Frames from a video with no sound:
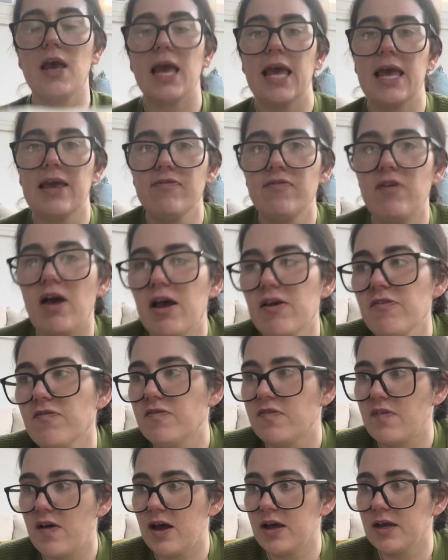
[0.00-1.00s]
If I
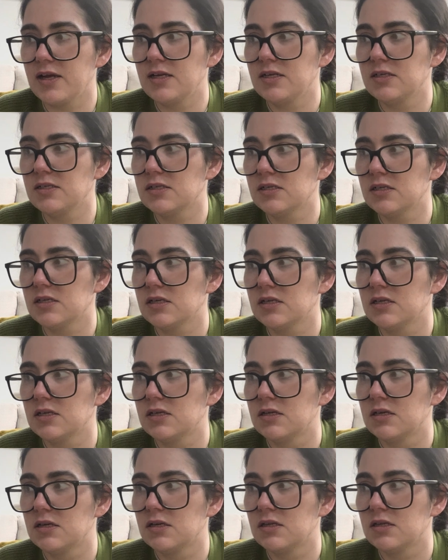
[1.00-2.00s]
find
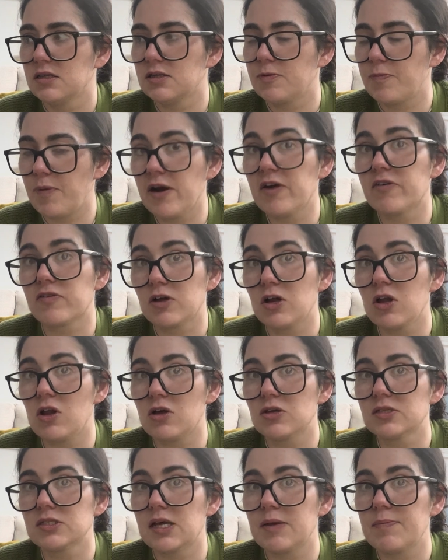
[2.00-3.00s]
the pair of
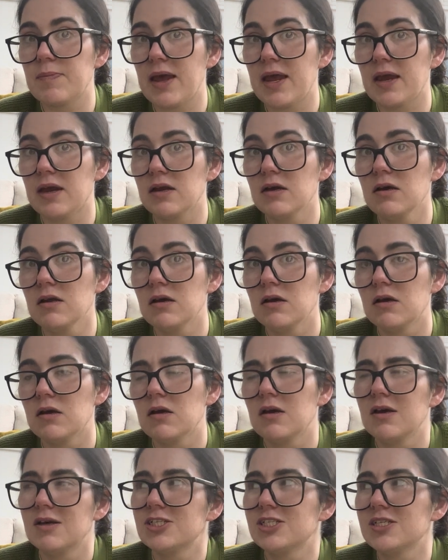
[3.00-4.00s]
culottes I made,
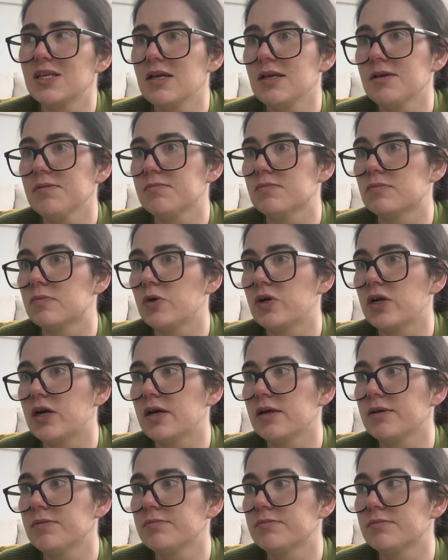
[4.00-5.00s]
would
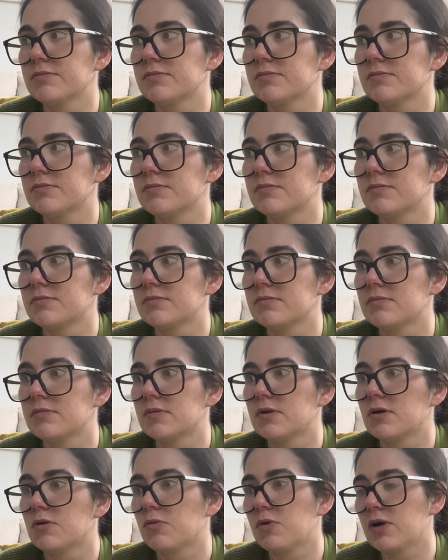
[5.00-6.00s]

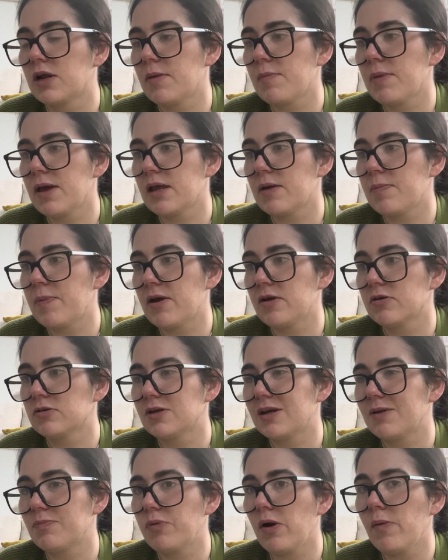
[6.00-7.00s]
I make a pair
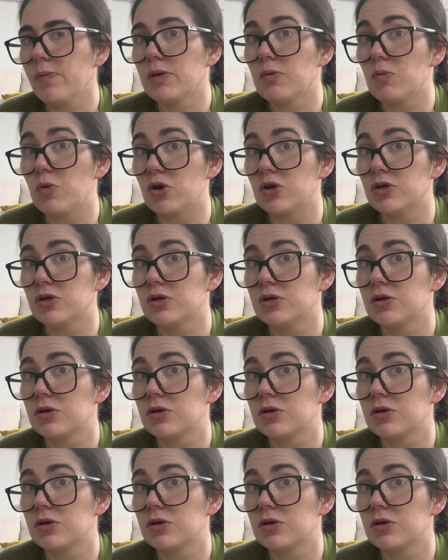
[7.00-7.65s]
I probably would,